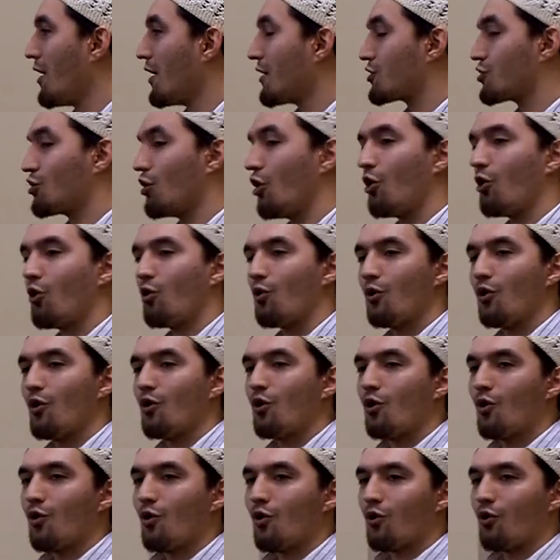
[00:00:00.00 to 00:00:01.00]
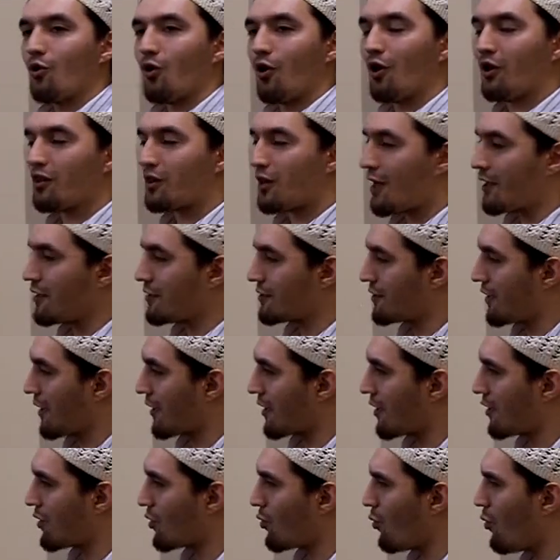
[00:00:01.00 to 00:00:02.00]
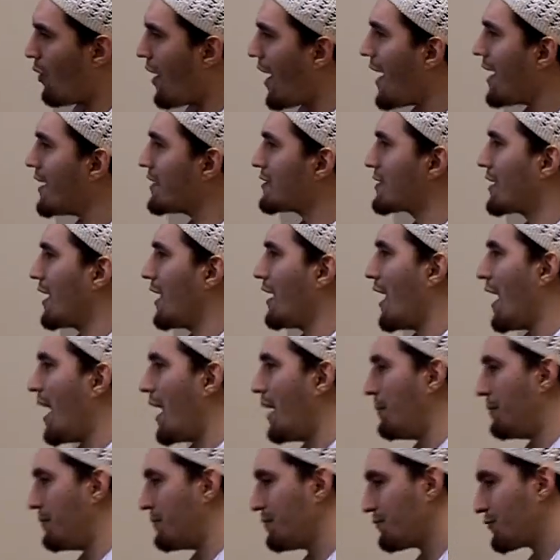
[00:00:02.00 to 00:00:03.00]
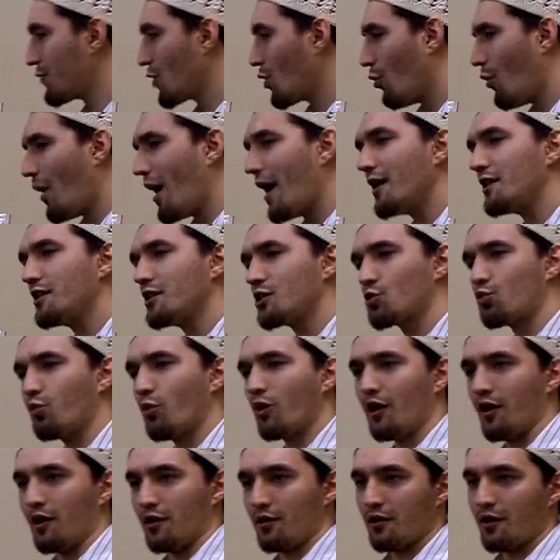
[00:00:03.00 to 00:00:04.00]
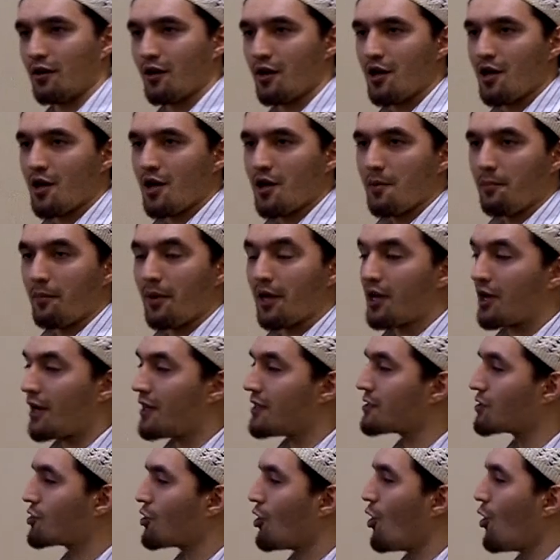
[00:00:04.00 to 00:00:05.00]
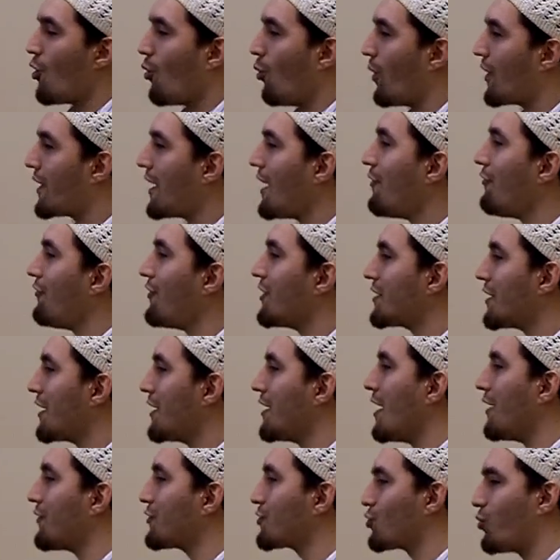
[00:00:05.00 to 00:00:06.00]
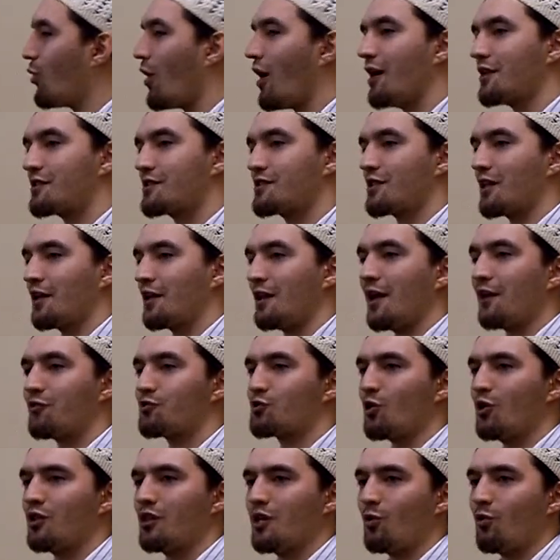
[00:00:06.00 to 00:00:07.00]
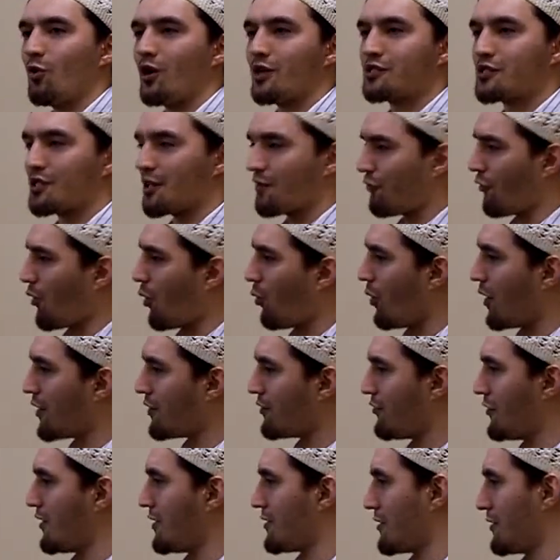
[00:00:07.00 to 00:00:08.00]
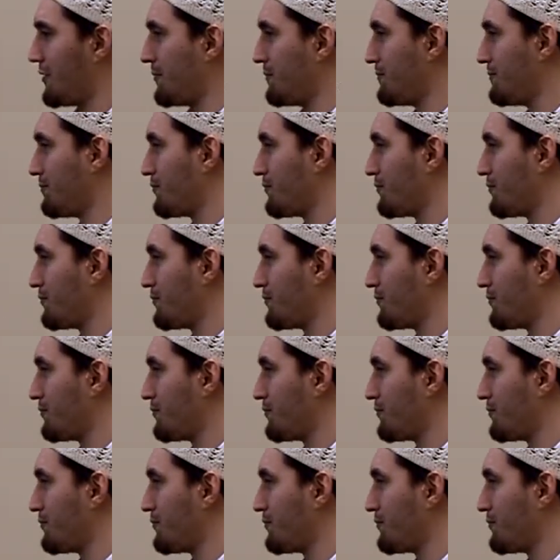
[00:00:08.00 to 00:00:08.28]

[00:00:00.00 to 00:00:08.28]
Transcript: So, hold on a second. Why salam? Why this word? Because whatever the nafs wants, the nafs only wants it for one reason.